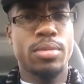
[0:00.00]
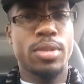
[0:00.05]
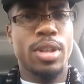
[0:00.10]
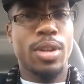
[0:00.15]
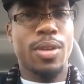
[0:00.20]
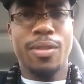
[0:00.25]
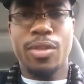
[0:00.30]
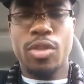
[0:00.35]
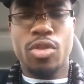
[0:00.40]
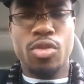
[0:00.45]

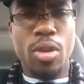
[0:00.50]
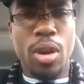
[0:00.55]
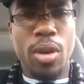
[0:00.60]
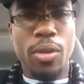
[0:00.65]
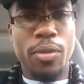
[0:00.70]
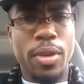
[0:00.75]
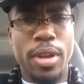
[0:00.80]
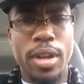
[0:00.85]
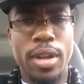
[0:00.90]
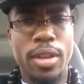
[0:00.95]
They don't have to
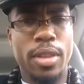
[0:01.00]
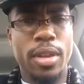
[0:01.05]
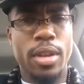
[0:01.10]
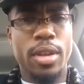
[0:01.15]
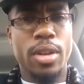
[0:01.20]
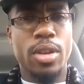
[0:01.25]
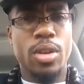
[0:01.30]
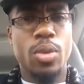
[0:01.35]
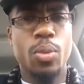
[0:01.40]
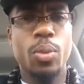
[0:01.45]
struggle for
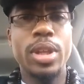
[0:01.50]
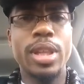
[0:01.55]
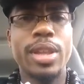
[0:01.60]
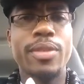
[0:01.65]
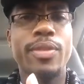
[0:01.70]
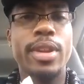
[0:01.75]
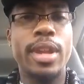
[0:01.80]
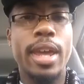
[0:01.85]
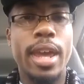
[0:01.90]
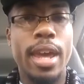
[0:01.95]
anything. We
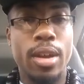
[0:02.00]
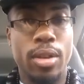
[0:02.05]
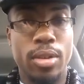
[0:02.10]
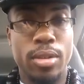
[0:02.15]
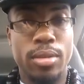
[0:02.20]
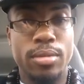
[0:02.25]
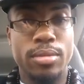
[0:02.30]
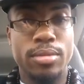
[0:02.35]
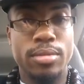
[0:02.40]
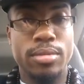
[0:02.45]
live in hell.